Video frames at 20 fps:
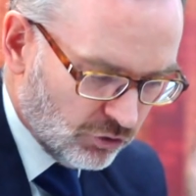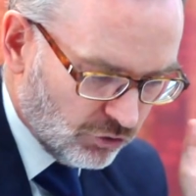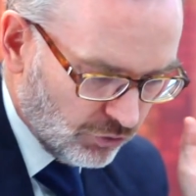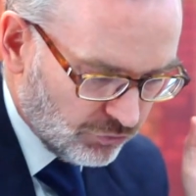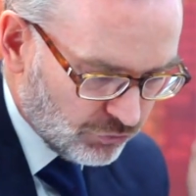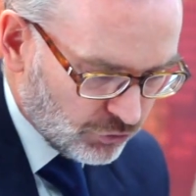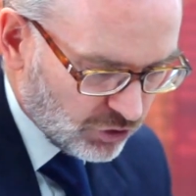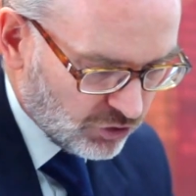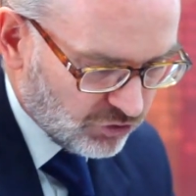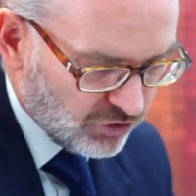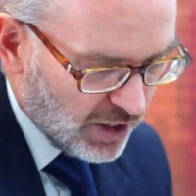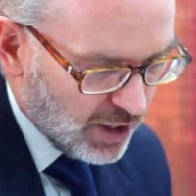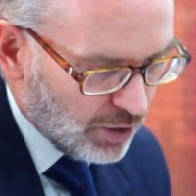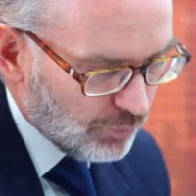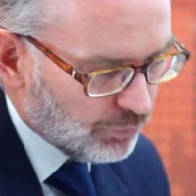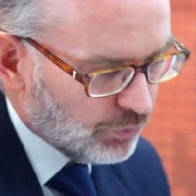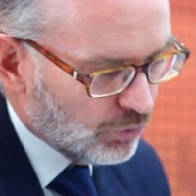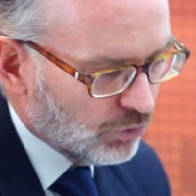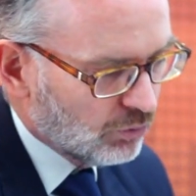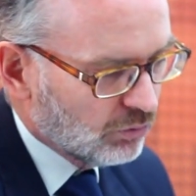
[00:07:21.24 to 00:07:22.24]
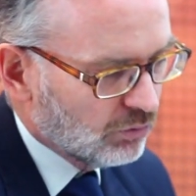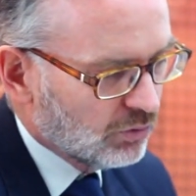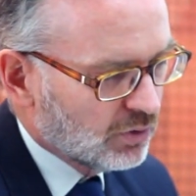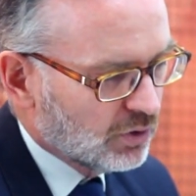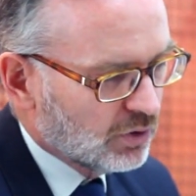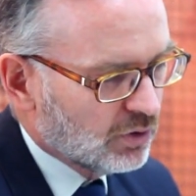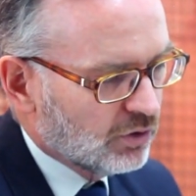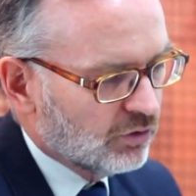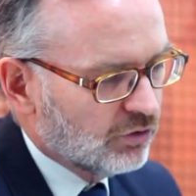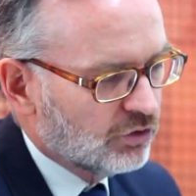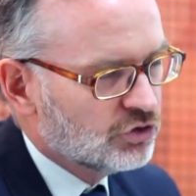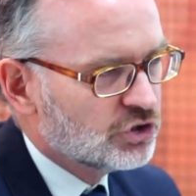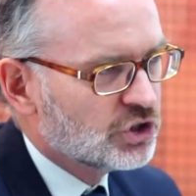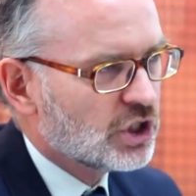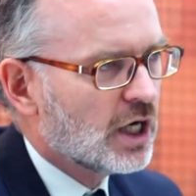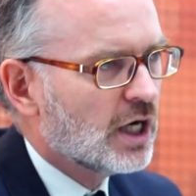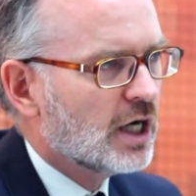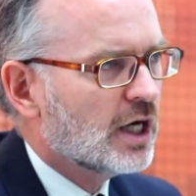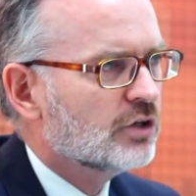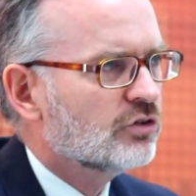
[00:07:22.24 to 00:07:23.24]
So, for example, the
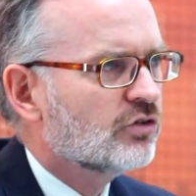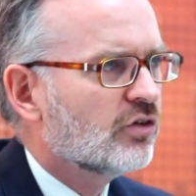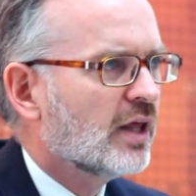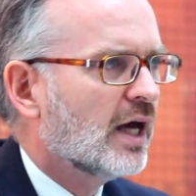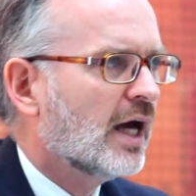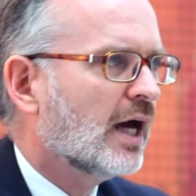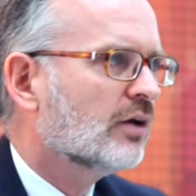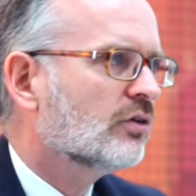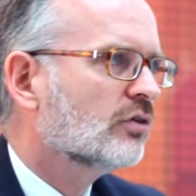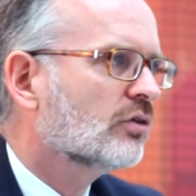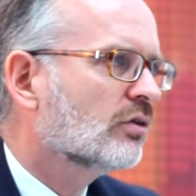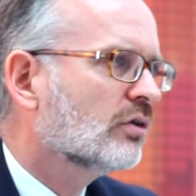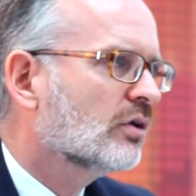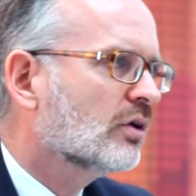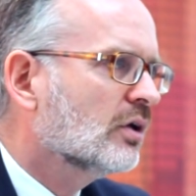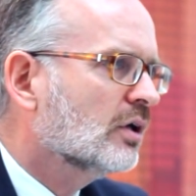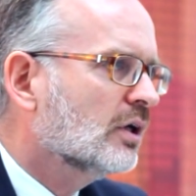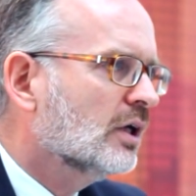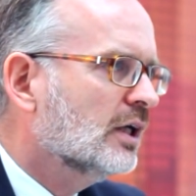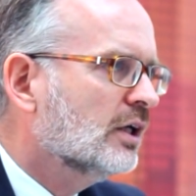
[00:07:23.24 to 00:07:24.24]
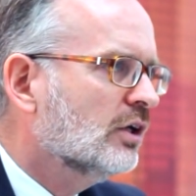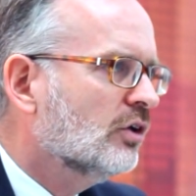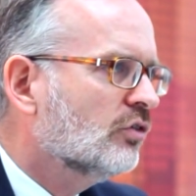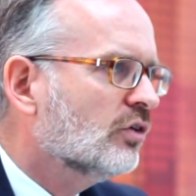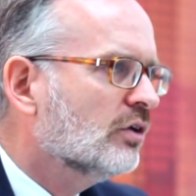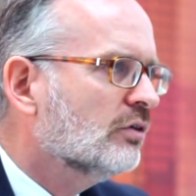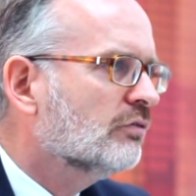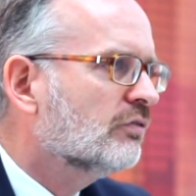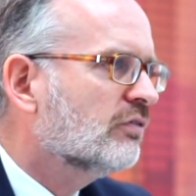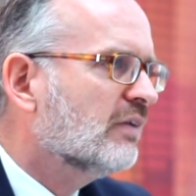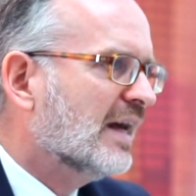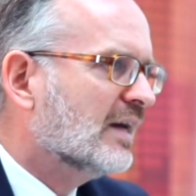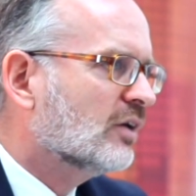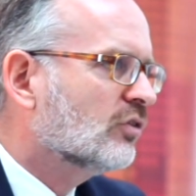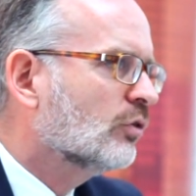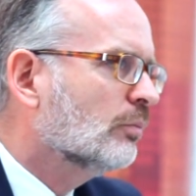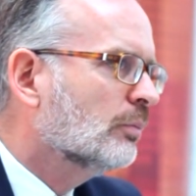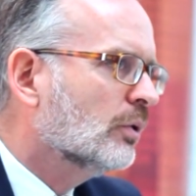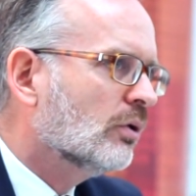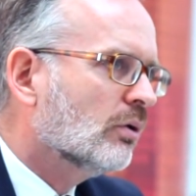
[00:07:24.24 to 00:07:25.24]
charge that it is
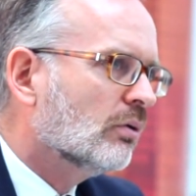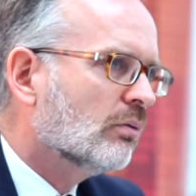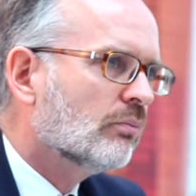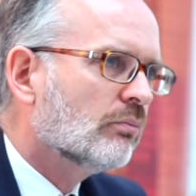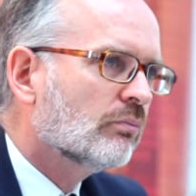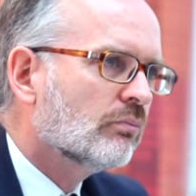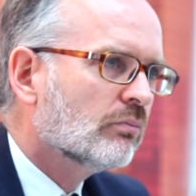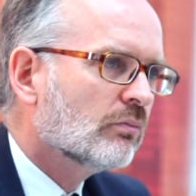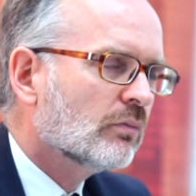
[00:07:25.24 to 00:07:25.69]
inflexible